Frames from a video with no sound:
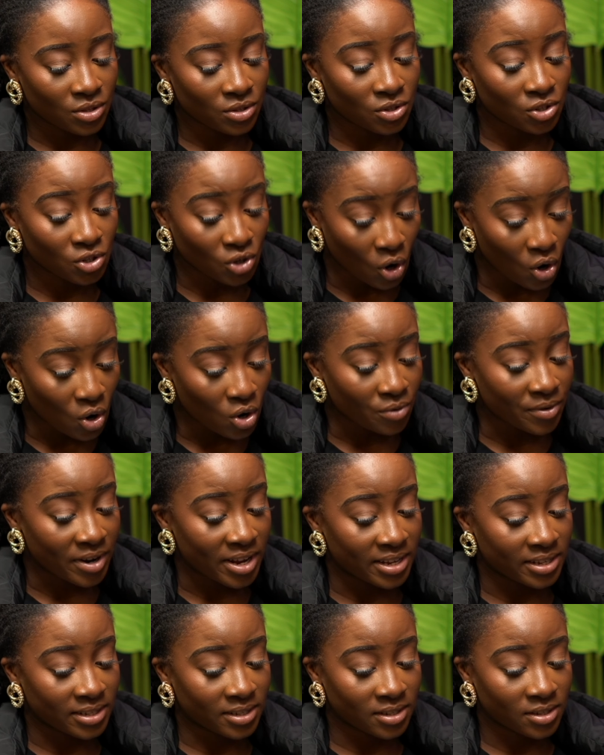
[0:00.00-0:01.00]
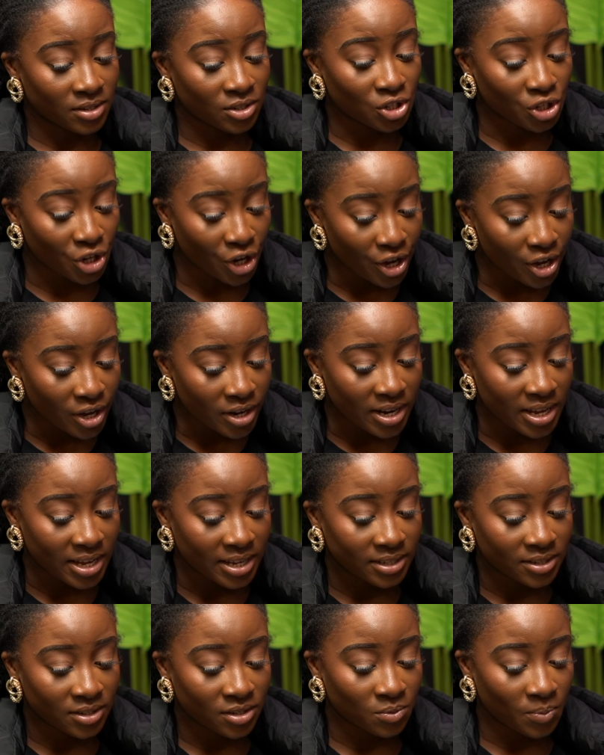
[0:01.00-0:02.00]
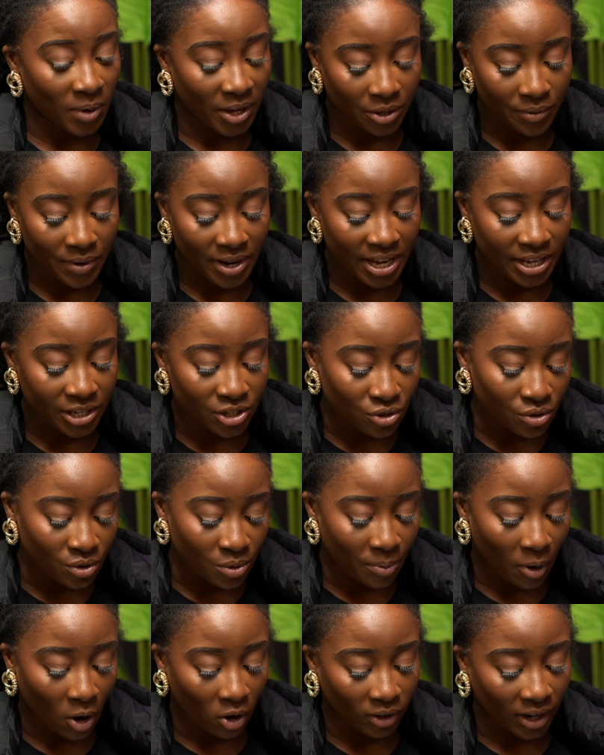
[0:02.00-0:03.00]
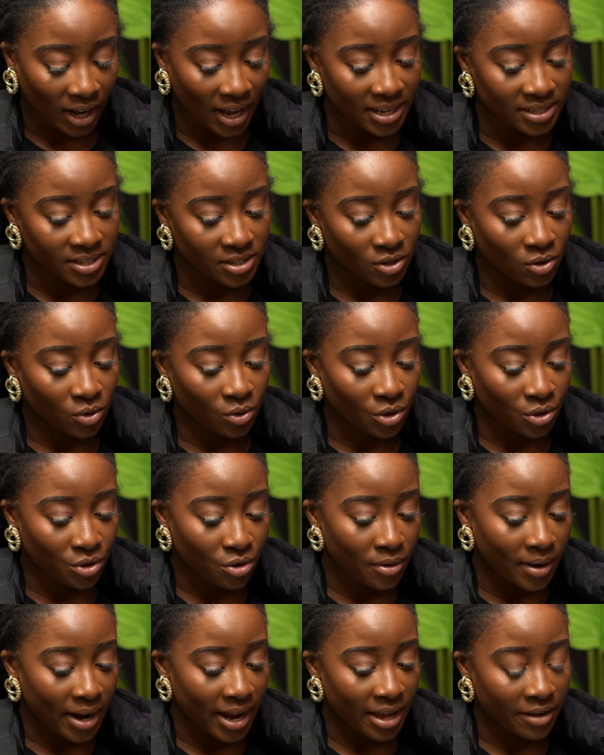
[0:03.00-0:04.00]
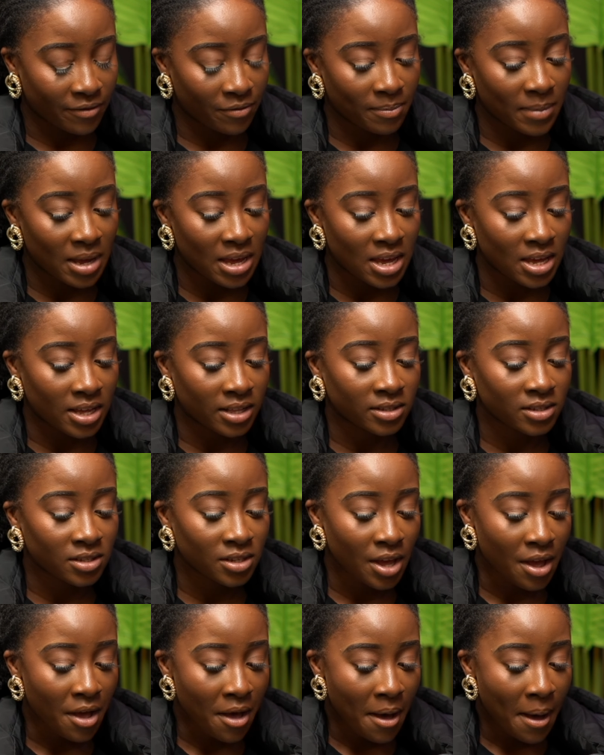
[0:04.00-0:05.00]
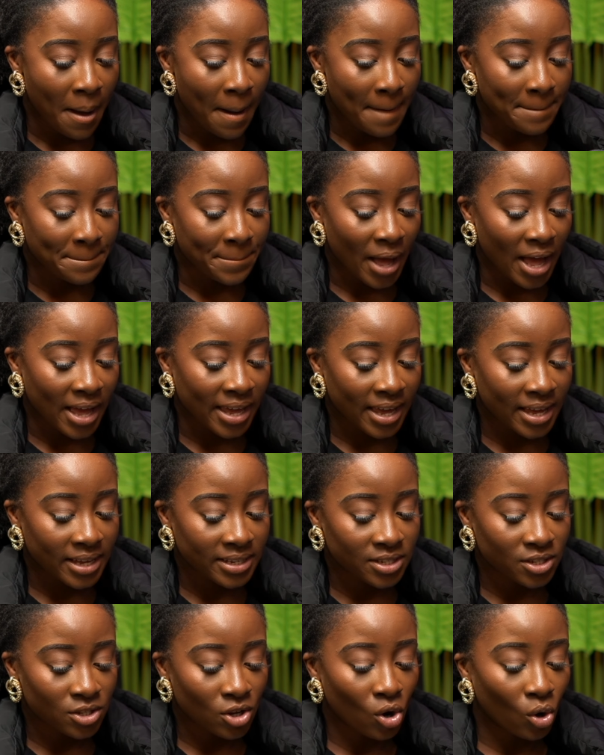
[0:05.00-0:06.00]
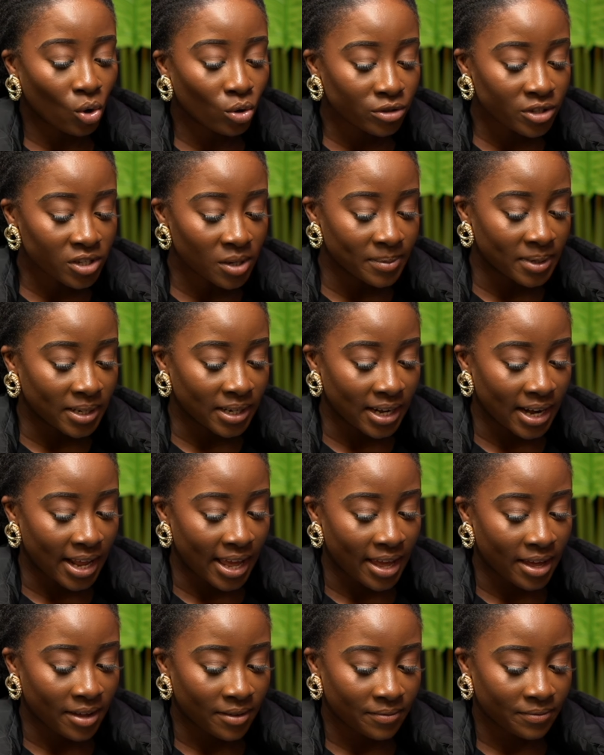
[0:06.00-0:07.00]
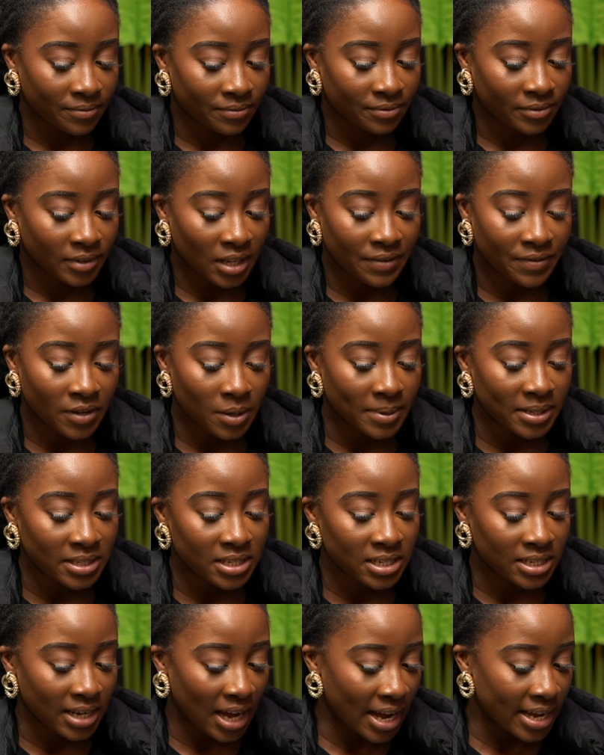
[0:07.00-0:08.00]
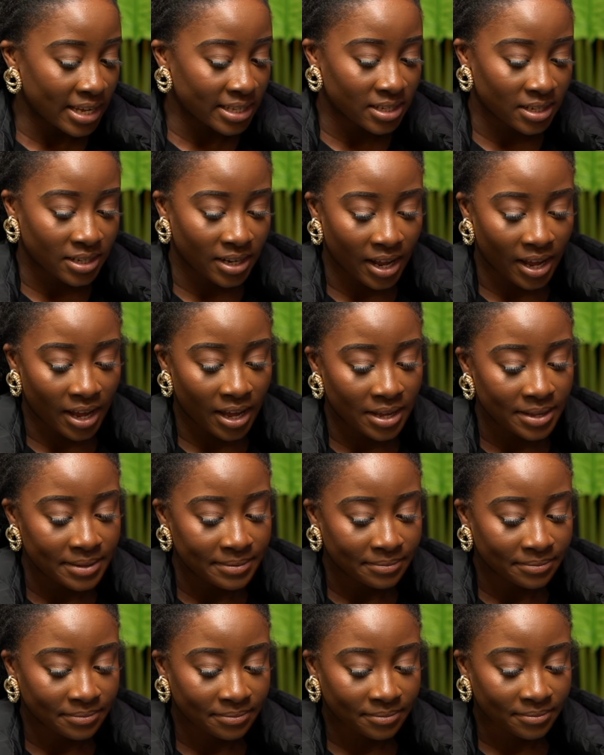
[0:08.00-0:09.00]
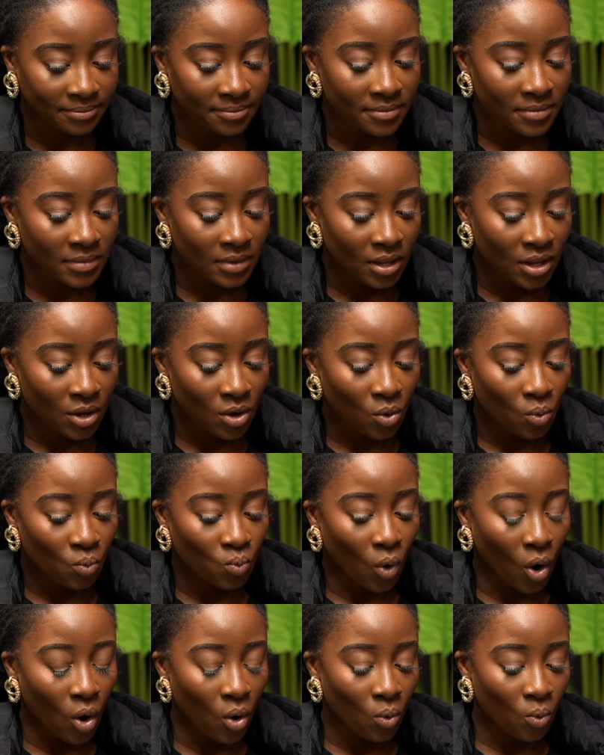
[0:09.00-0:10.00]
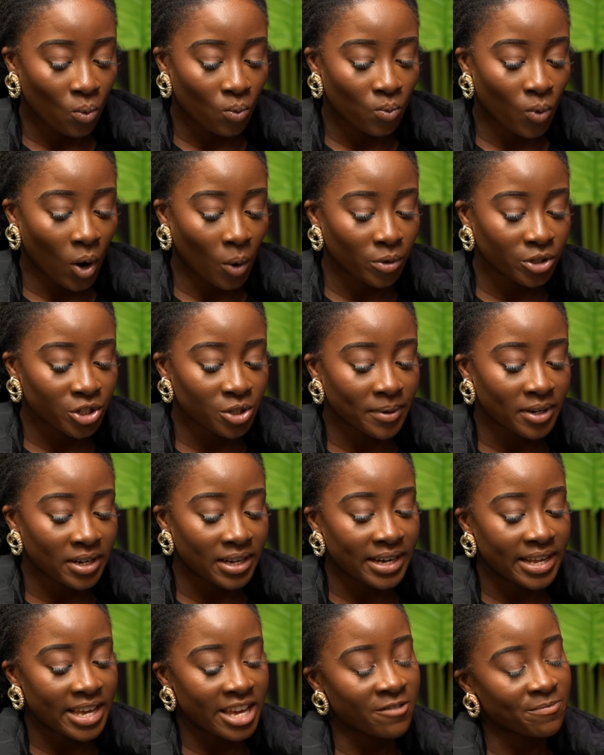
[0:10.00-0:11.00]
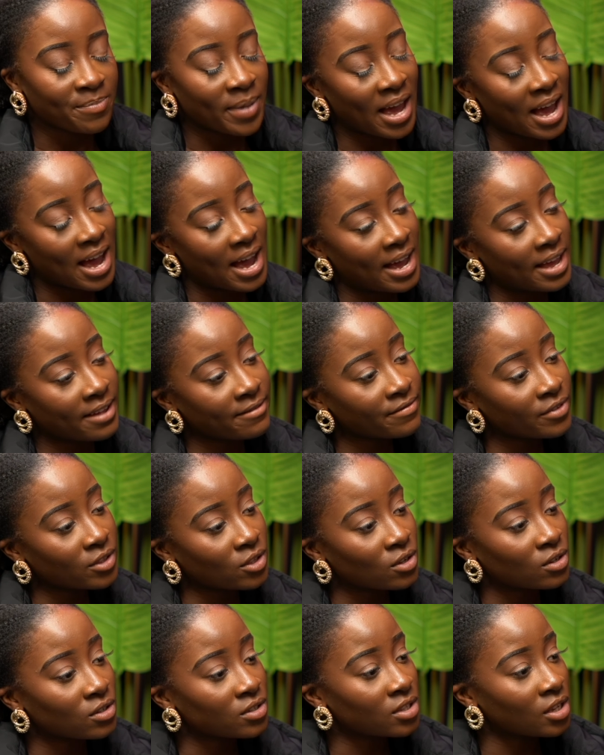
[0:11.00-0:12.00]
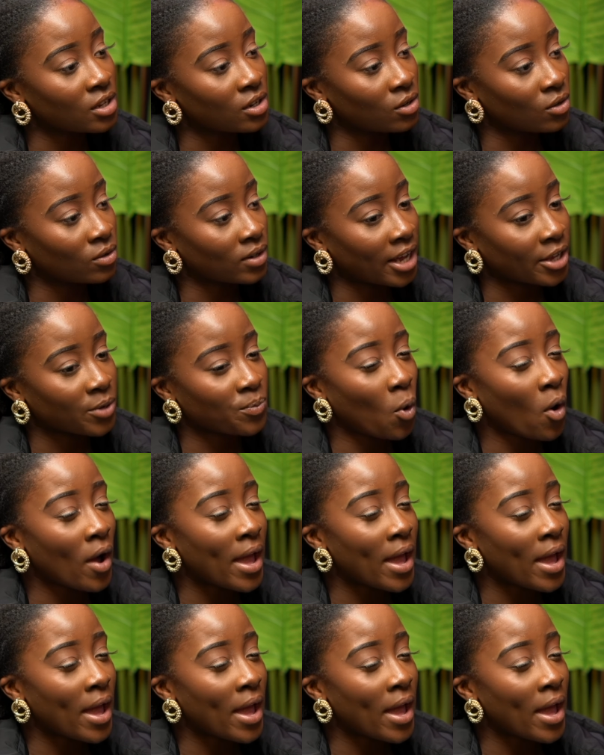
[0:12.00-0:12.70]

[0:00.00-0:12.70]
stories, journeys, whether it is through the podcast and other creative means. But I guess ultimately, if you were to die today, what what would you want to leave behind for those that look like you?